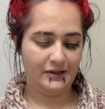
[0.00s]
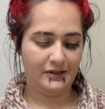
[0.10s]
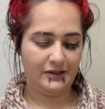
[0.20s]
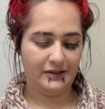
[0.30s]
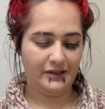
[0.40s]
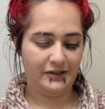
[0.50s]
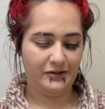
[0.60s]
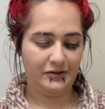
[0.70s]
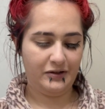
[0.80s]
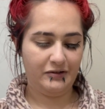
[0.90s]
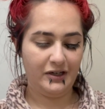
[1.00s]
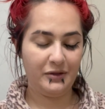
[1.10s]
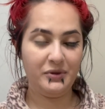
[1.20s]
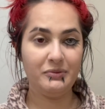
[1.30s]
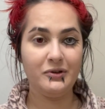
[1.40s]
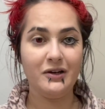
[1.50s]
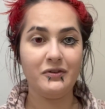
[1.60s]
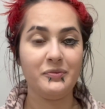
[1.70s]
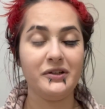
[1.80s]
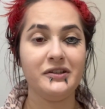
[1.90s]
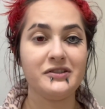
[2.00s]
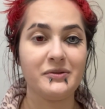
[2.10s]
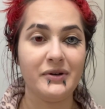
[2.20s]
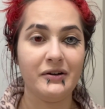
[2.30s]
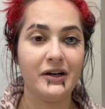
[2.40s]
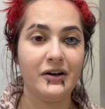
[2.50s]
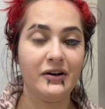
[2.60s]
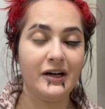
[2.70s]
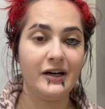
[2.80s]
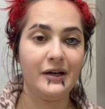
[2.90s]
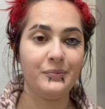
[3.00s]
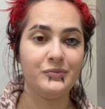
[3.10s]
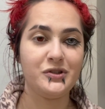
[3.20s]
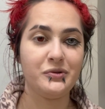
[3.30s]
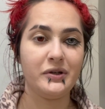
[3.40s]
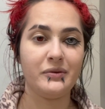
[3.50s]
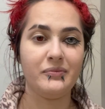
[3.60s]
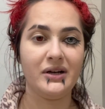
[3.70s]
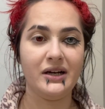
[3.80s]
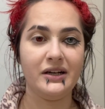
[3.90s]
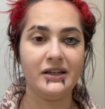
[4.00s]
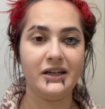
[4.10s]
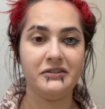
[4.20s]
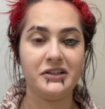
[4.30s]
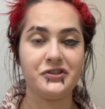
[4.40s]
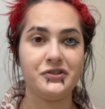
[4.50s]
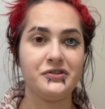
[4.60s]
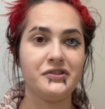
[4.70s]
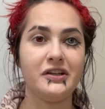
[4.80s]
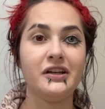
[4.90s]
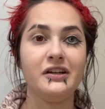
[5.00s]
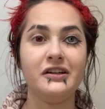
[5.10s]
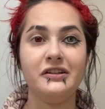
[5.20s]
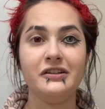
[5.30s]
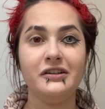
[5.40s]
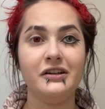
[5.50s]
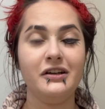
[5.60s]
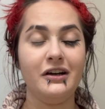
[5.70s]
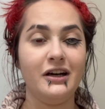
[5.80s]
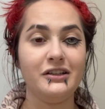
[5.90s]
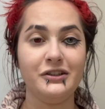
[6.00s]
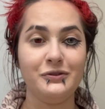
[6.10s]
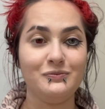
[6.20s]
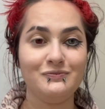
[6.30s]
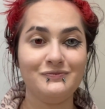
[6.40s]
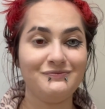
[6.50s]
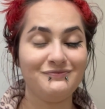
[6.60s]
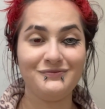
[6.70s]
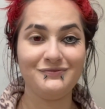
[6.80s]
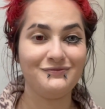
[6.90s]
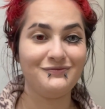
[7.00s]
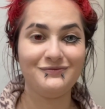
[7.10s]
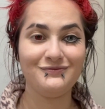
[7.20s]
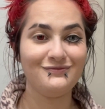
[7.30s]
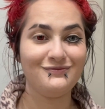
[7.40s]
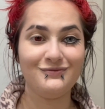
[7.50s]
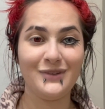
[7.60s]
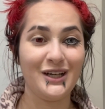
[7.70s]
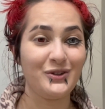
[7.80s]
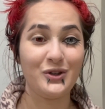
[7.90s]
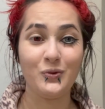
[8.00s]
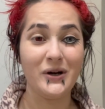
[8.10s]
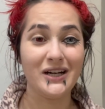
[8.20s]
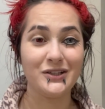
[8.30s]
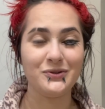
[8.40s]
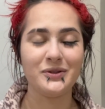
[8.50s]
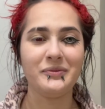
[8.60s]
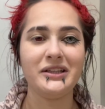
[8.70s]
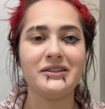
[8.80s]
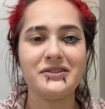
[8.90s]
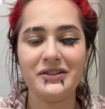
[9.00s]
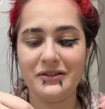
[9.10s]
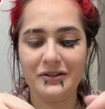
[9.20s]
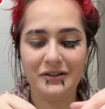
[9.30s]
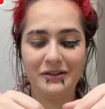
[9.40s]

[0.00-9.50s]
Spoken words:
And now a lot of people have opinions about how I'm doing my eyelashes, and I know. I don't know why I do them like this either.